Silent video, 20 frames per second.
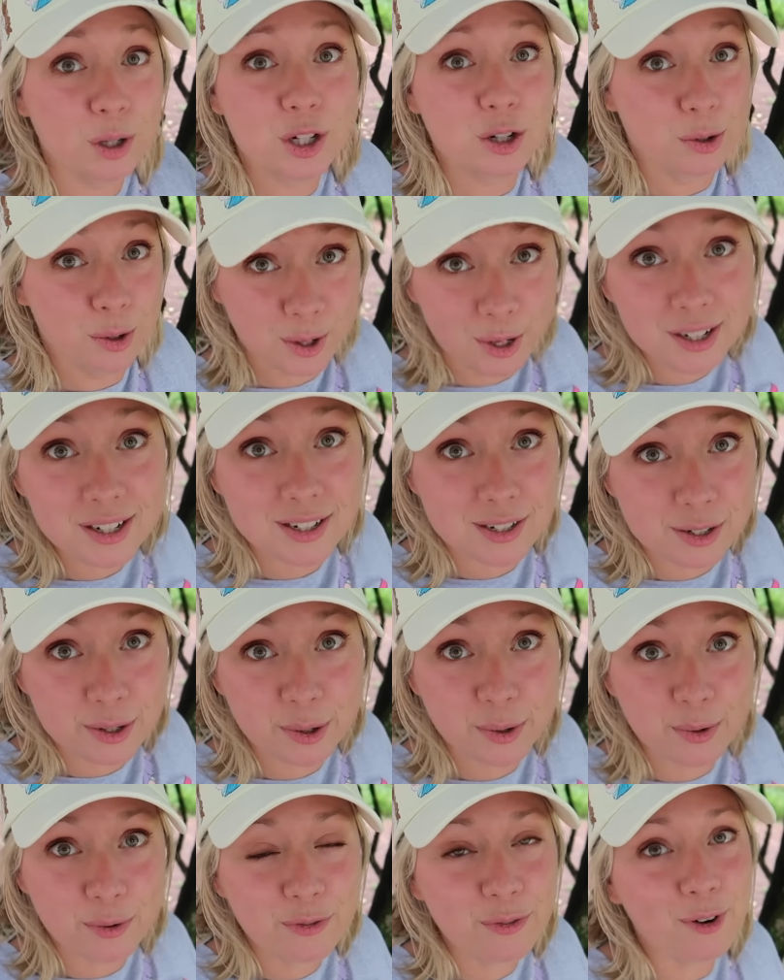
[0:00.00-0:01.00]
which you couldn't
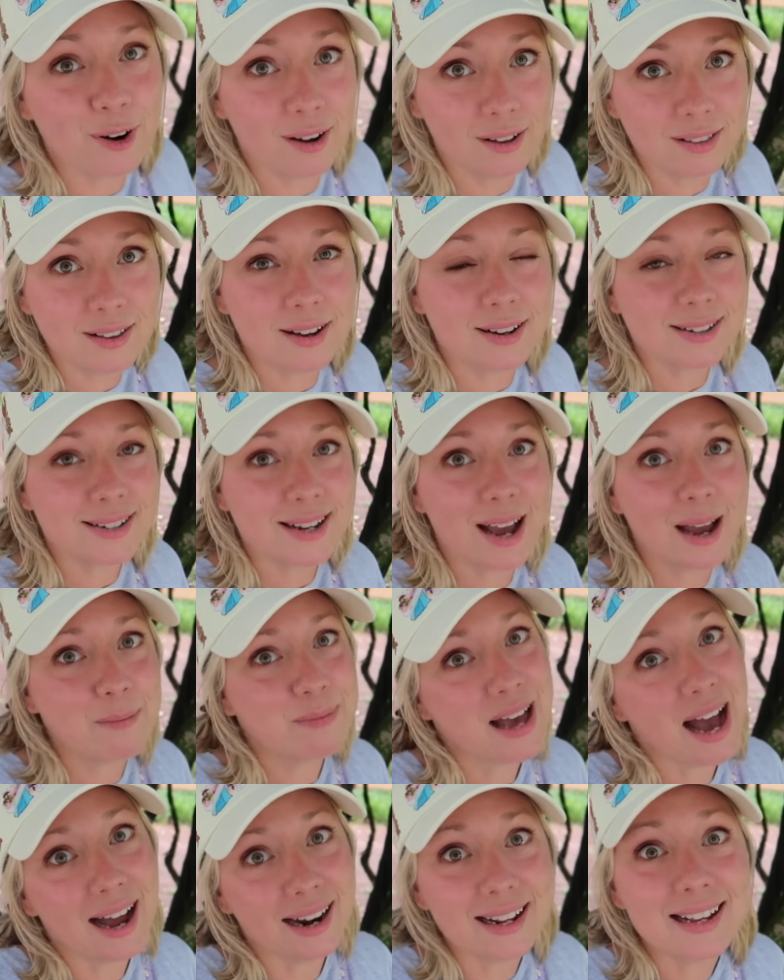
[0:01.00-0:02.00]
do for a long
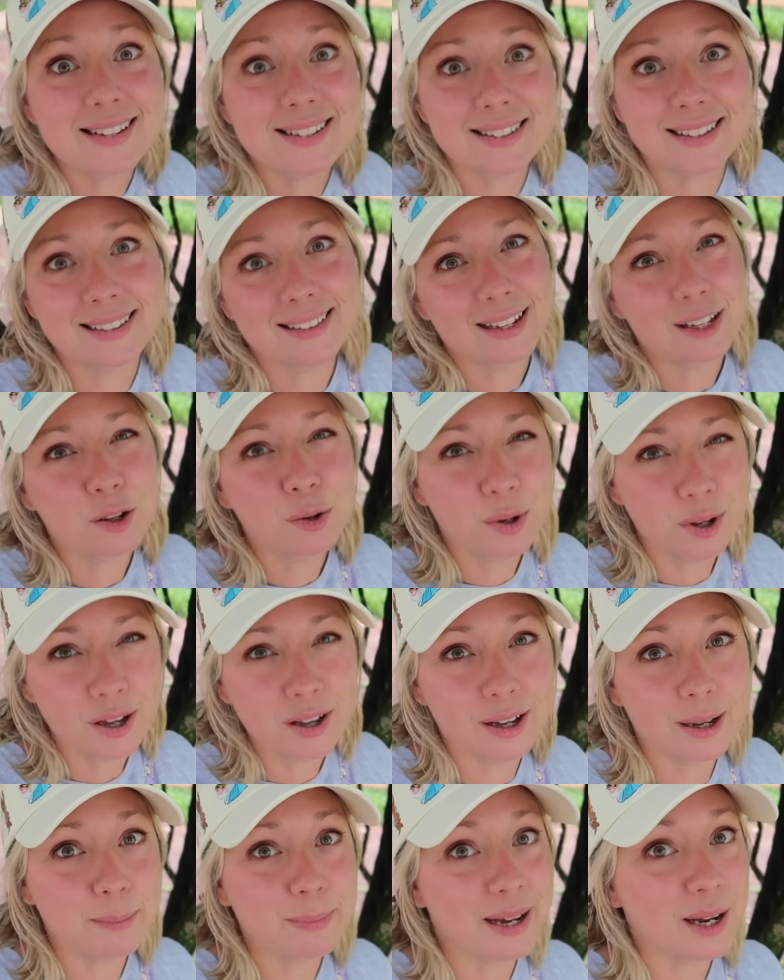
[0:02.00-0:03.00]
time that easily. Like you
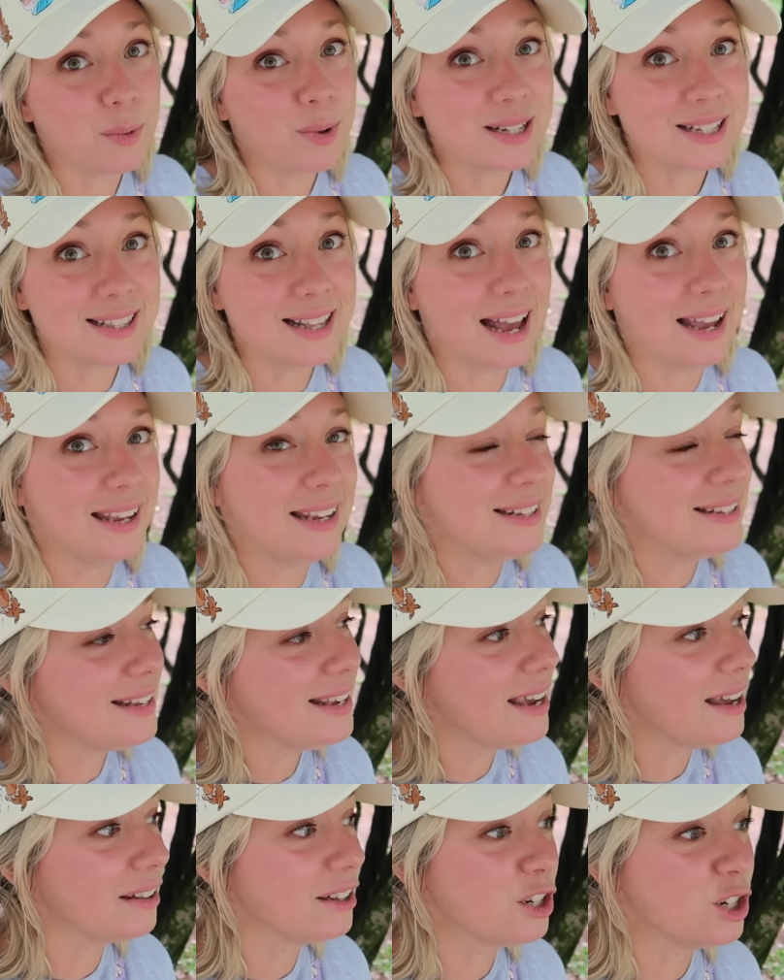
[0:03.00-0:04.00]
could, but it wasn't that
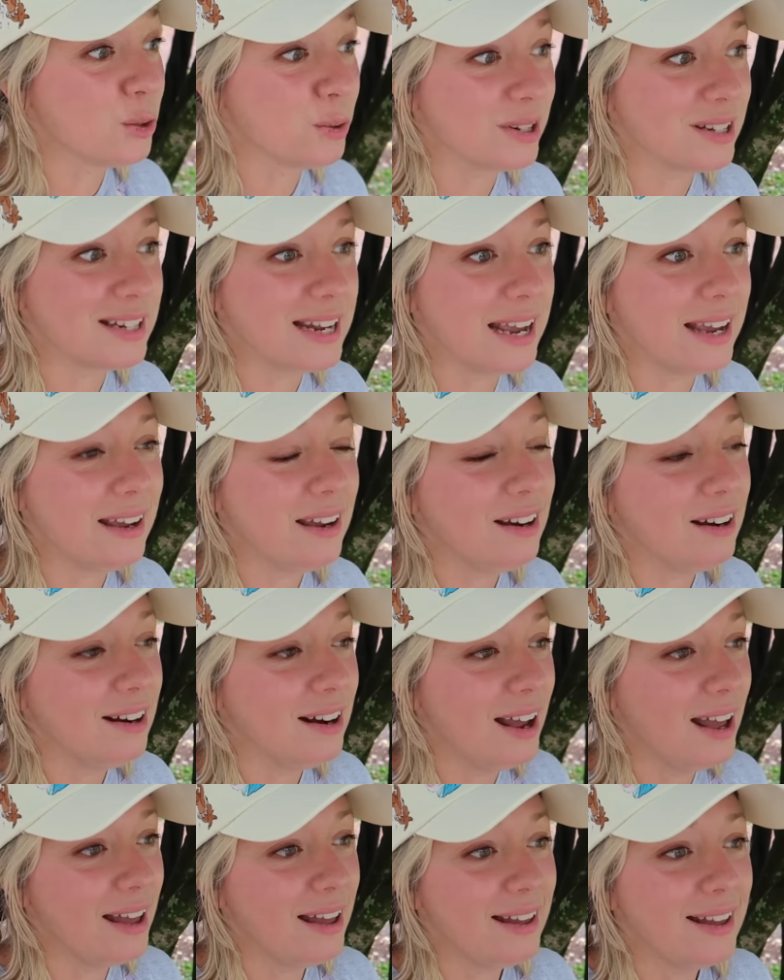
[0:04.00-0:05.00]
easy unless you were staying
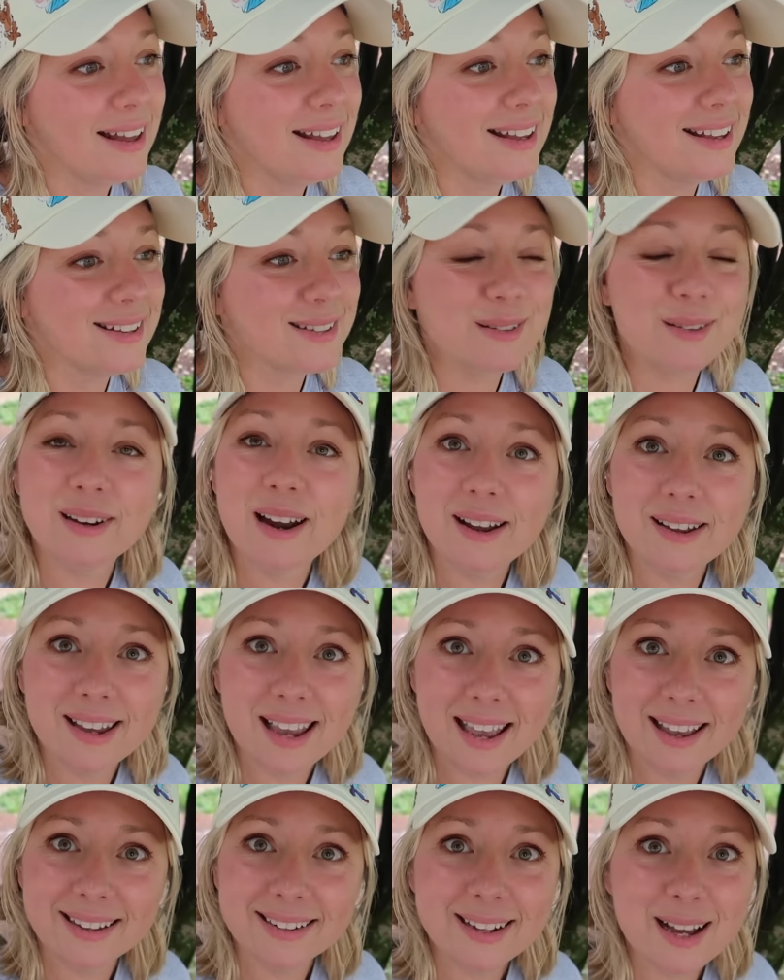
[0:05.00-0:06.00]
here. So now you
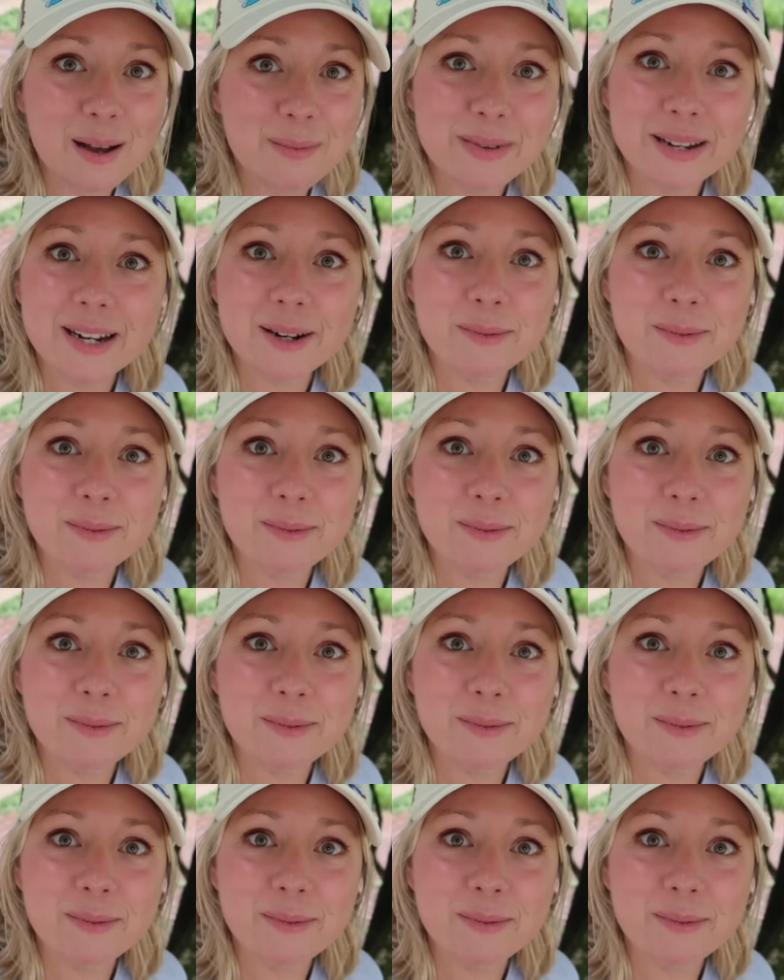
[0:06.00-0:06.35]
can come and